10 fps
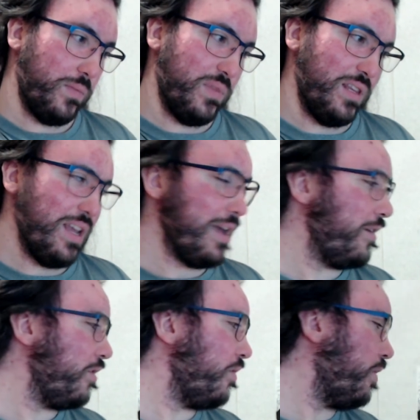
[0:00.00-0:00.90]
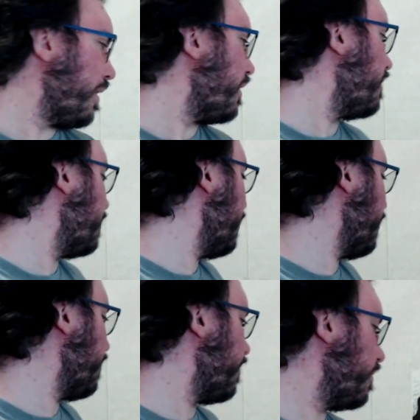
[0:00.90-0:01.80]
yeah, I don't know what I'll
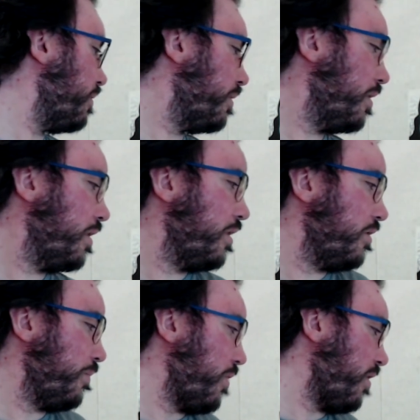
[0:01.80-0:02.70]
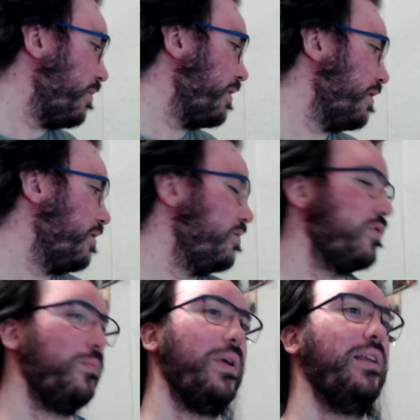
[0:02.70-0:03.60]
do. To probably do
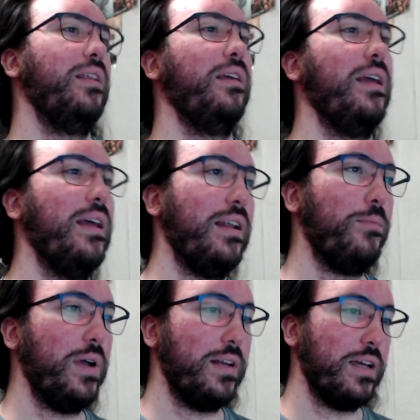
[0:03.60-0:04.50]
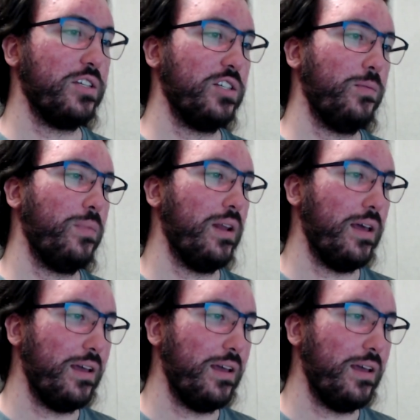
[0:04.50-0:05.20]
some painting, and I might actually play a